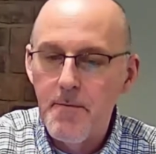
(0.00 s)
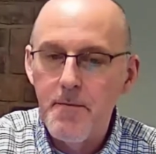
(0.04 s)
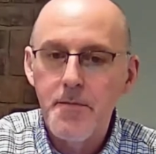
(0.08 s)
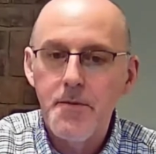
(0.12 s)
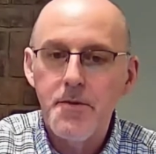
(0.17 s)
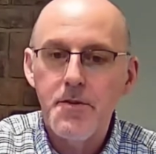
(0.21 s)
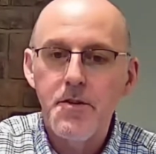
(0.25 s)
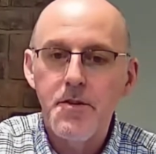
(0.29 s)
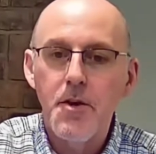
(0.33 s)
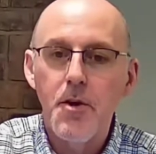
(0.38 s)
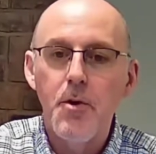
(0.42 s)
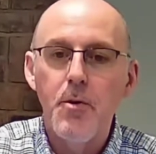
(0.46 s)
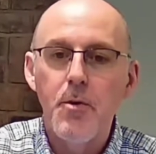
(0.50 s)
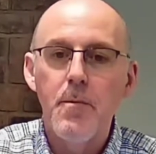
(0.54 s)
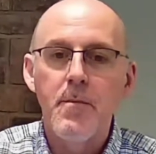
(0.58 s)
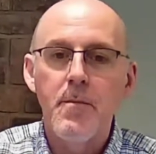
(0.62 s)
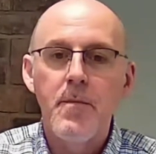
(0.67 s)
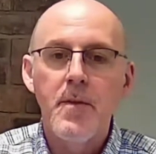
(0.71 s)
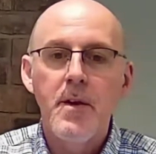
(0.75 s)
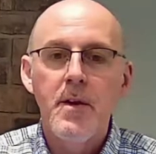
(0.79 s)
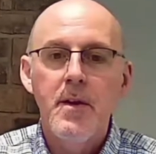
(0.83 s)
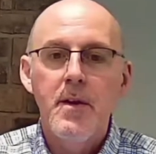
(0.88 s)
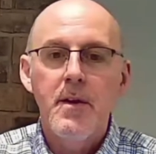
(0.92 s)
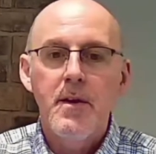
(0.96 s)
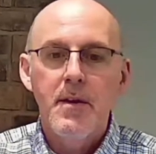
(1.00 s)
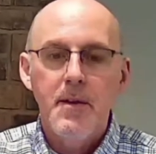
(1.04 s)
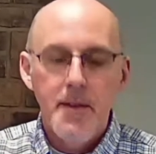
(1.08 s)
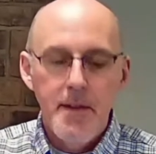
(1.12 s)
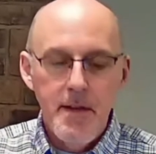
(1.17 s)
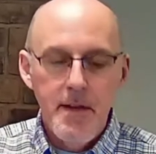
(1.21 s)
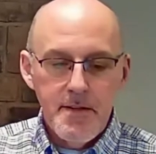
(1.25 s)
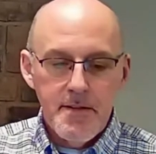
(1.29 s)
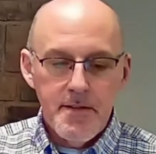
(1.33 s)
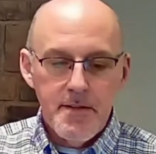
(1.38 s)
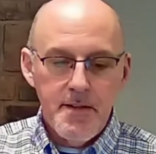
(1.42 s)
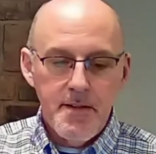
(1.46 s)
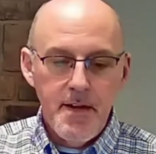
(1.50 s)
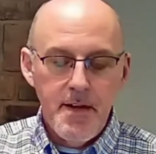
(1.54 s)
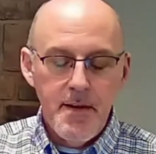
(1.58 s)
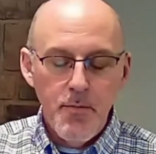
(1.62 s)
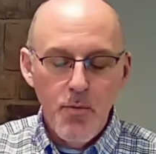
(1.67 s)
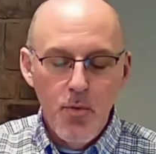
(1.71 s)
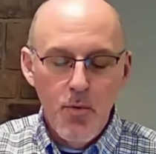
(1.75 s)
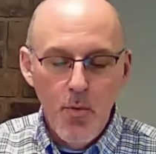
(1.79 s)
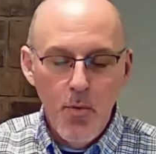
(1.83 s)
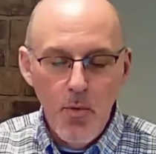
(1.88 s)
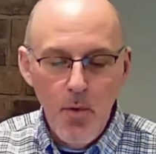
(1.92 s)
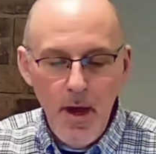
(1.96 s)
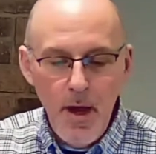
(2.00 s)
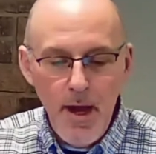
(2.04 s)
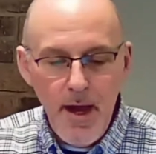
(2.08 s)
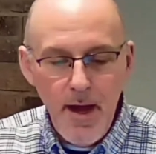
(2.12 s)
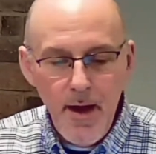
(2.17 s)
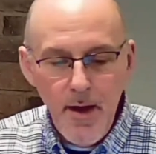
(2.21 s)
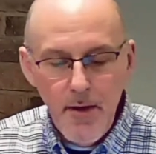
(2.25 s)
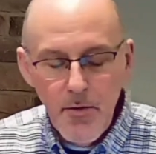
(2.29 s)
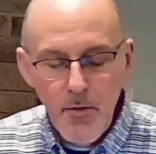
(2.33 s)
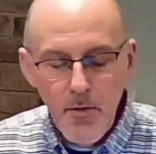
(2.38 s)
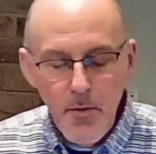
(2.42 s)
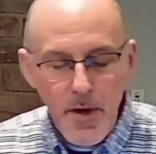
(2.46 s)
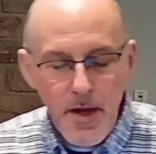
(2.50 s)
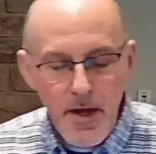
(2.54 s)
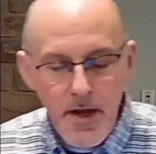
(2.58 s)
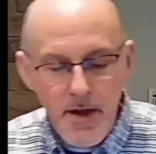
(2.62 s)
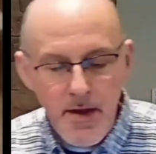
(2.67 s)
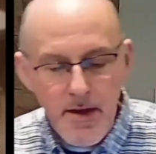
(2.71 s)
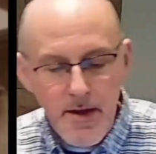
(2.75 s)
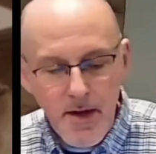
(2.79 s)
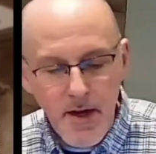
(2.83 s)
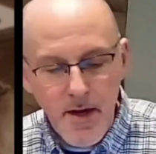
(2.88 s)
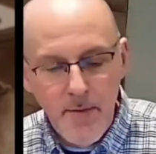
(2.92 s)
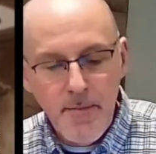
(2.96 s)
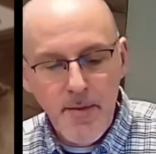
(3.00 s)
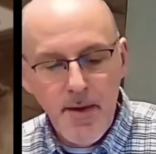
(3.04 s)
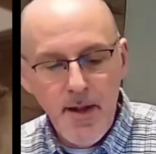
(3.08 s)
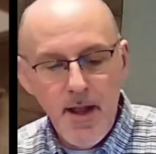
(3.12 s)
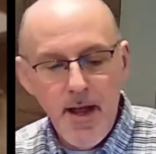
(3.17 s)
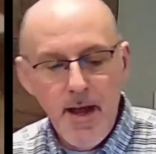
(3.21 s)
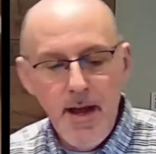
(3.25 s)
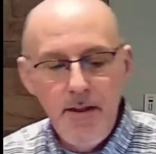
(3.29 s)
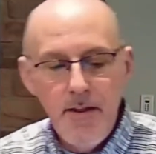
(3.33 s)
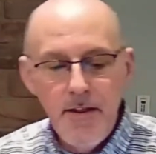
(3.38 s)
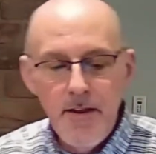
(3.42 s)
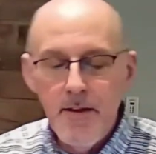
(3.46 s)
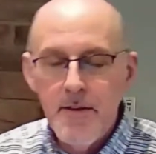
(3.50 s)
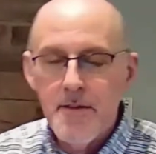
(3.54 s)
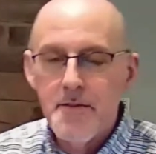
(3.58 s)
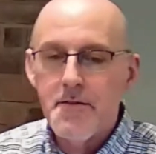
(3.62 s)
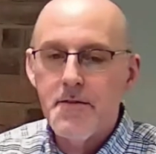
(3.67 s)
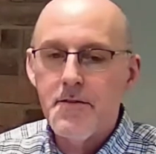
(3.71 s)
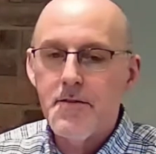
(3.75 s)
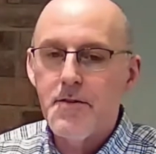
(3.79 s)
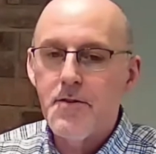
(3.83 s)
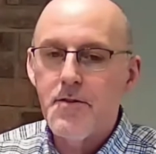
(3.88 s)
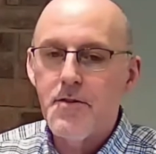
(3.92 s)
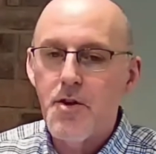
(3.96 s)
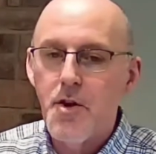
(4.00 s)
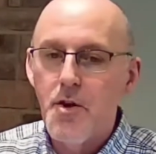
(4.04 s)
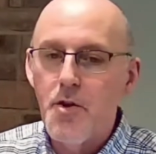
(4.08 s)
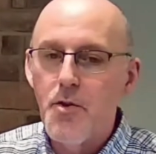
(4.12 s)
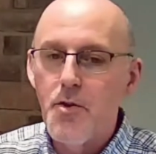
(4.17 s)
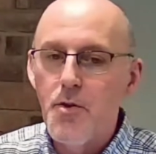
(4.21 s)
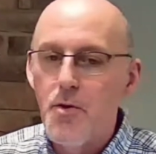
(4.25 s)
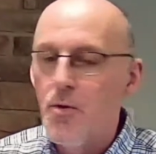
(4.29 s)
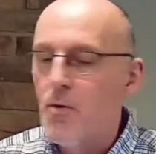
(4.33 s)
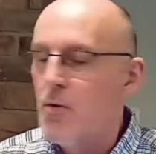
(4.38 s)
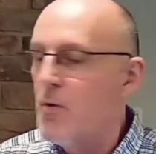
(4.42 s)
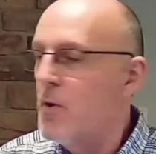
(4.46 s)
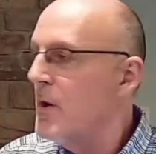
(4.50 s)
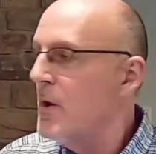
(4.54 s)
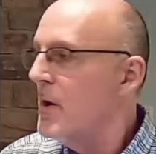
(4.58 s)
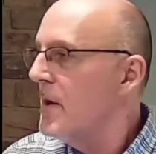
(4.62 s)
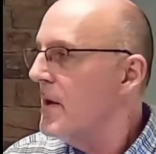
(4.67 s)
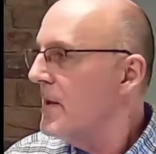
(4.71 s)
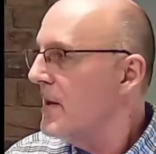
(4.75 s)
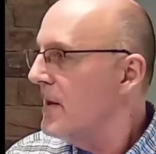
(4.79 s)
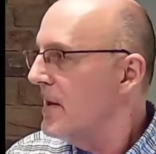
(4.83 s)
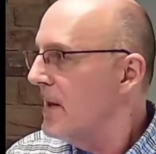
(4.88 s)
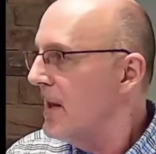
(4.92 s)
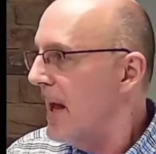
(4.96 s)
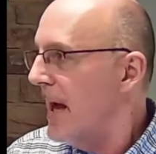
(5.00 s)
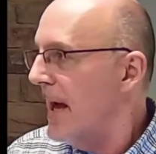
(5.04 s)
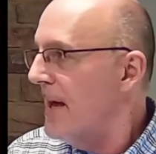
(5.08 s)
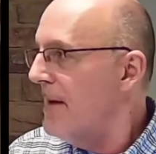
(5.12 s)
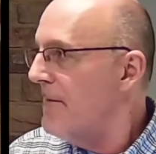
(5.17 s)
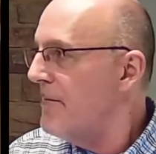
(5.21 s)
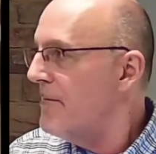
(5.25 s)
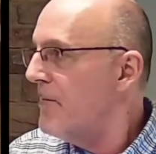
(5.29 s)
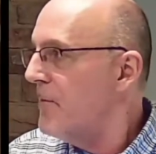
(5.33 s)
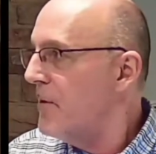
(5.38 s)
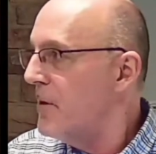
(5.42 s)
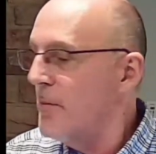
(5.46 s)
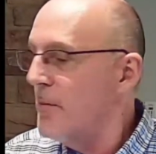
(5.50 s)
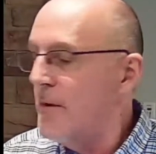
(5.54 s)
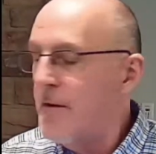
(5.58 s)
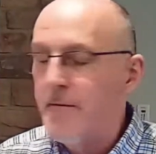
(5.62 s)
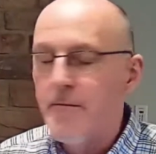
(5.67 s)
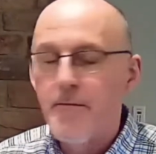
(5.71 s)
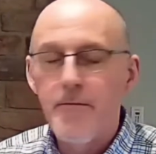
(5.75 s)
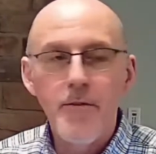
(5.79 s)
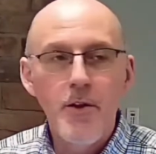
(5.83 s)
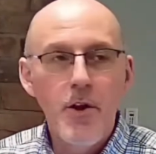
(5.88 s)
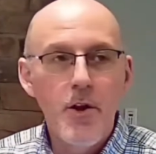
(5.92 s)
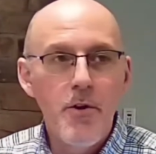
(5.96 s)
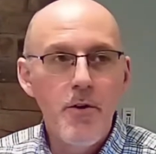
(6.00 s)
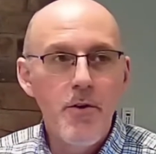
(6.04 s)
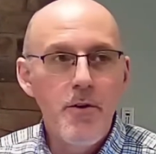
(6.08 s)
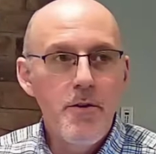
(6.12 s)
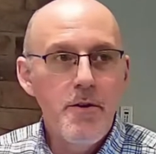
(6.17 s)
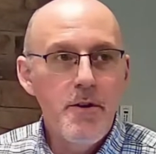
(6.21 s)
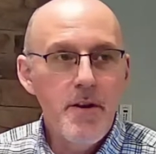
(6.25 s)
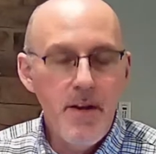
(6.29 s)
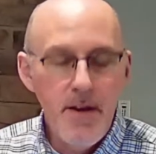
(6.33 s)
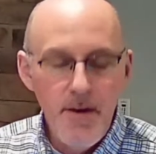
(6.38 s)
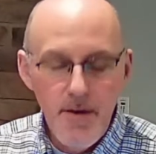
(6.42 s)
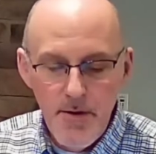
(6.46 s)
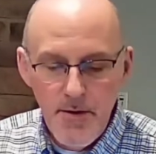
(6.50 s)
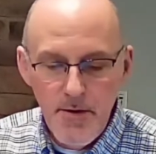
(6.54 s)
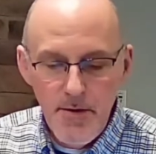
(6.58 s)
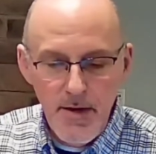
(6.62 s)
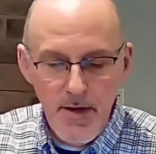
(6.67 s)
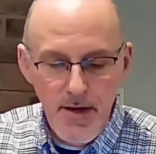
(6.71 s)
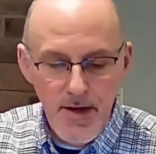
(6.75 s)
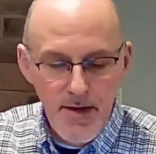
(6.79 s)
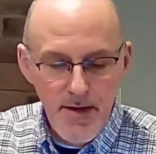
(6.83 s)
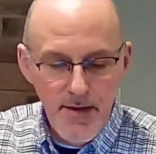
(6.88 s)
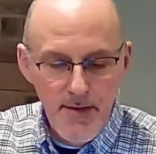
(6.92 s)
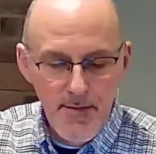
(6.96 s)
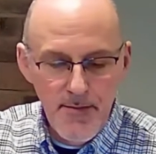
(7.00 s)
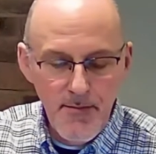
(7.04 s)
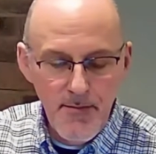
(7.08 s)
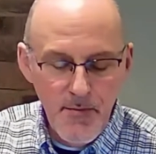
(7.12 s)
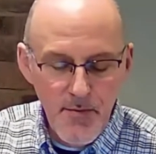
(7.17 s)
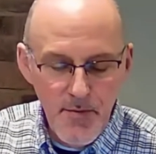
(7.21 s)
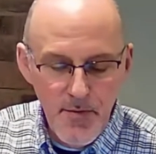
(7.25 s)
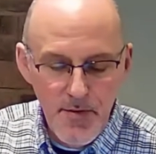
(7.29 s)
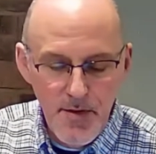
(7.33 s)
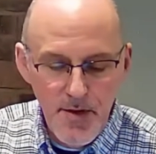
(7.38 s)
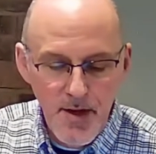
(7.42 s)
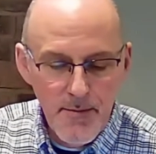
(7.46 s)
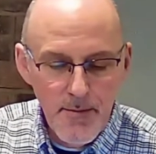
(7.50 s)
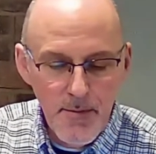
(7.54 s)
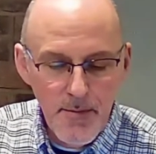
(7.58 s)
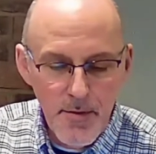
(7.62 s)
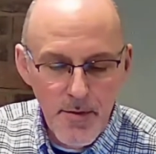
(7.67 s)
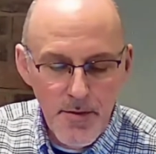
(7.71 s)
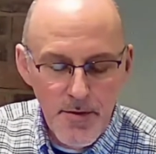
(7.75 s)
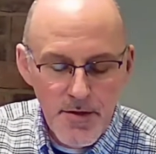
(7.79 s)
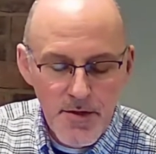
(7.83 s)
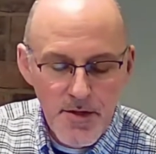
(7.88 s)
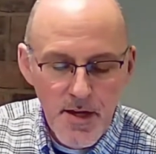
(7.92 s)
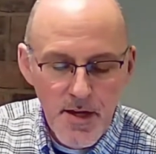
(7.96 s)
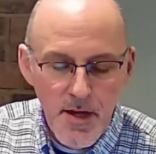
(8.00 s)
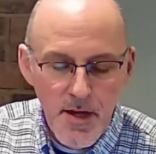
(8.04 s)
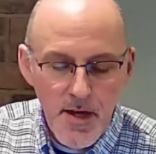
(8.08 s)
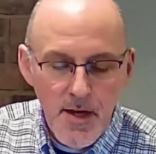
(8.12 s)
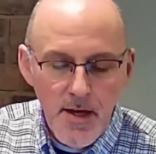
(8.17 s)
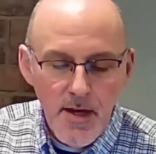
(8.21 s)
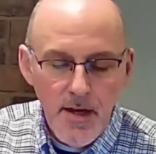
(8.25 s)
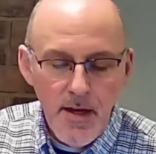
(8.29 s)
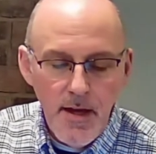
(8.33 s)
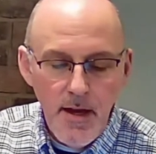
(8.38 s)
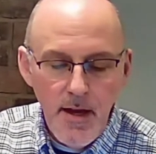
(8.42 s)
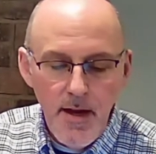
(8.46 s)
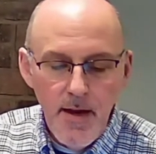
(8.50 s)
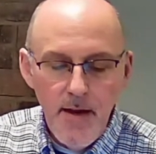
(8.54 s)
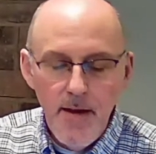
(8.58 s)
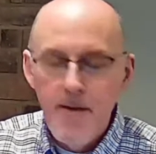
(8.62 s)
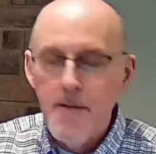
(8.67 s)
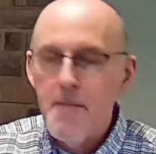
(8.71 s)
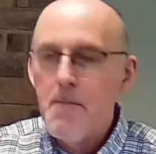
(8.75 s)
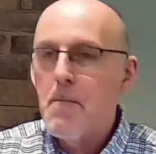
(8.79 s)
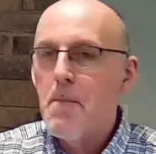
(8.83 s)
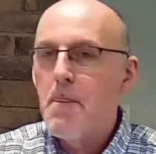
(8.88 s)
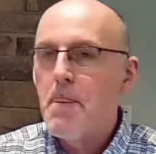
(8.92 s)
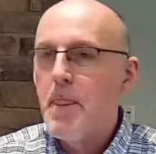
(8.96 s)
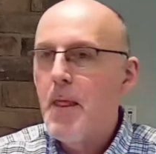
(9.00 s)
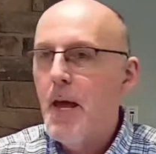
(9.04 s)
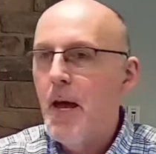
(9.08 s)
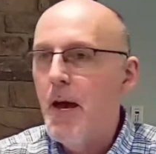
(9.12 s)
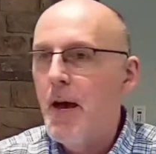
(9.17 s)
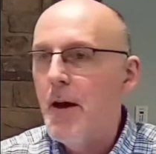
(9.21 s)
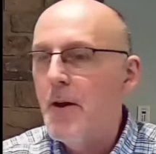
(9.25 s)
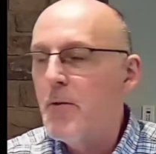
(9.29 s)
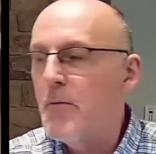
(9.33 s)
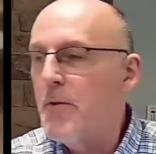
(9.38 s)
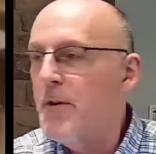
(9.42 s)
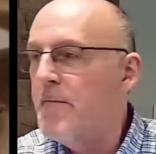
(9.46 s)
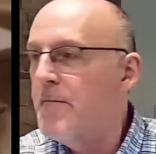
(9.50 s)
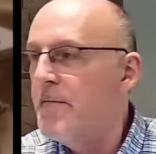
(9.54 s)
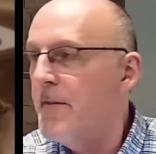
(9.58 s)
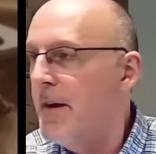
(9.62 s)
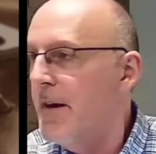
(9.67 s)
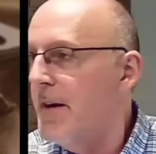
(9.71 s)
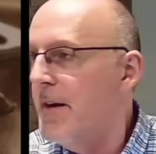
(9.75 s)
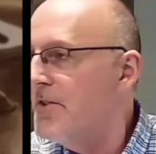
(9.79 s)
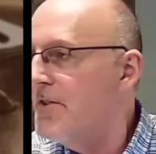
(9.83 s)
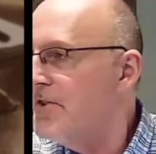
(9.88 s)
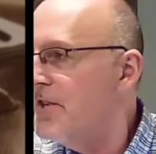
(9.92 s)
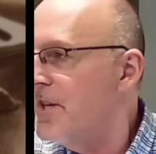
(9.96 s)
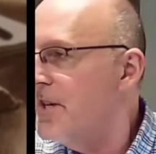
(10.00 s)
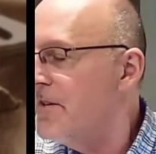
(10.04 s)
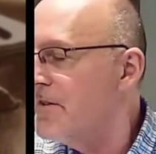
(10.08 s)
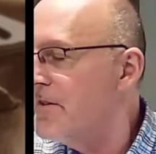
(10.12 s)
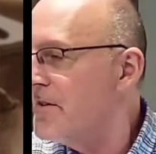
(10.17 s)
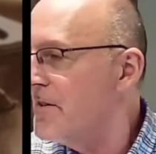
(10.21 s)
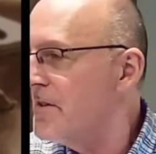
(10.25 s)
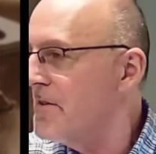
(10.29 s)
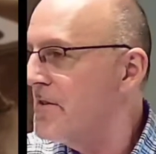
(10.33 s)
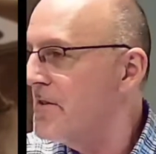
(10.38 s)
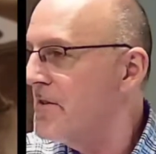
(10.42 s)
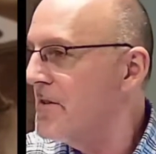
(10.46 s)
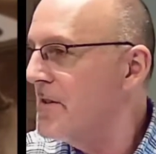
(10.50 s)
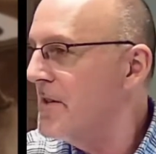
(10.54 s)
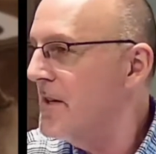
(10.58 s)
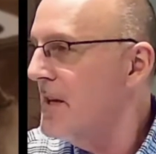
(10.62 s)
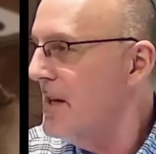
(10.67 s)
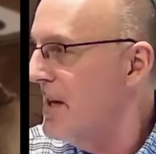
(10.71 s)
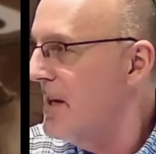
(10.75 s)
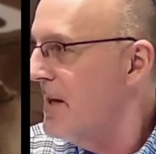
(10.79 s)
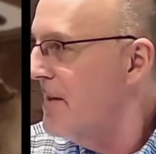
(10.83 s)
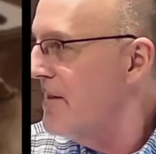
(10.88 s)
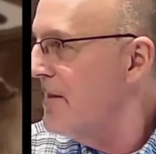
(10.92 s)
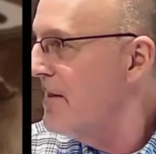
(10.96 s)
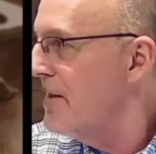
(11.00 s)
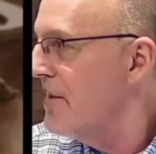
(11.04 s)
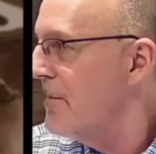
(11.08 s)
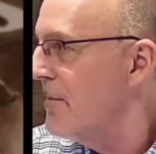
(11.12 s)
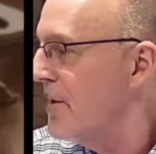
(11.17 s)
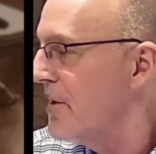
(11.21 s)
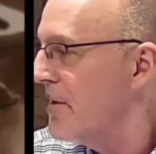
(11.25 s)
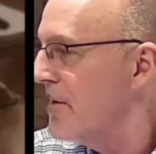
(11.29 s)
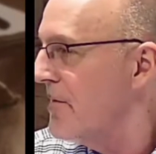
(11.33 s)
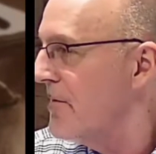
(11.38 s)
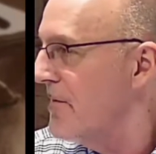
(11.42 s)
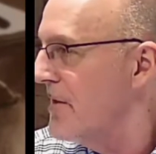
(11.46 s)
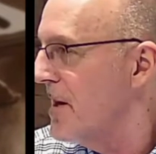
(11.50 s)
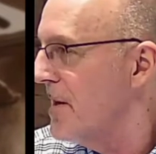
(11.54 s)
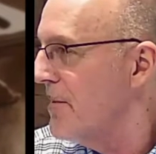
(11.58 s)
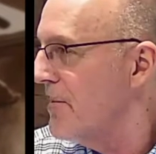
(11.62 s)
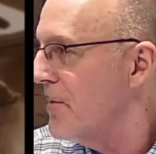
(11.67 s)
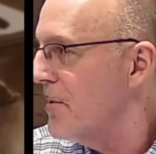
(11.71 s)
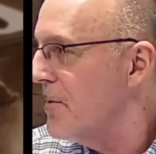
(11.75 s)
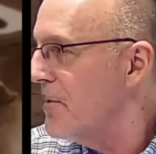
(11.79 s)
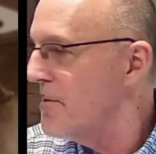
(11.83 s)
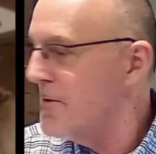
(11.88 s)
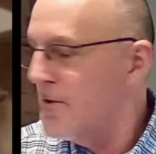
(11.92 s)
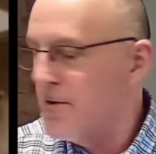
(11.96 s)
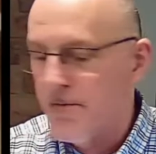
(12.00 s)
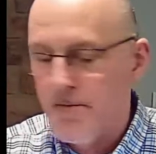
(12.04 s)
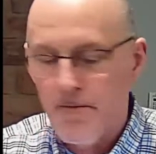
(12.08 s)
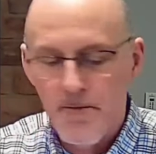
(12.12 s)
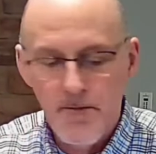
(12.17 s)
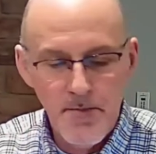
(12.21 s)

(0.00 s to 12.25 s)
So let's say, how do we apply this to life, what we've learned here in Numbers? And how do we find Jesus in the book of Numbers?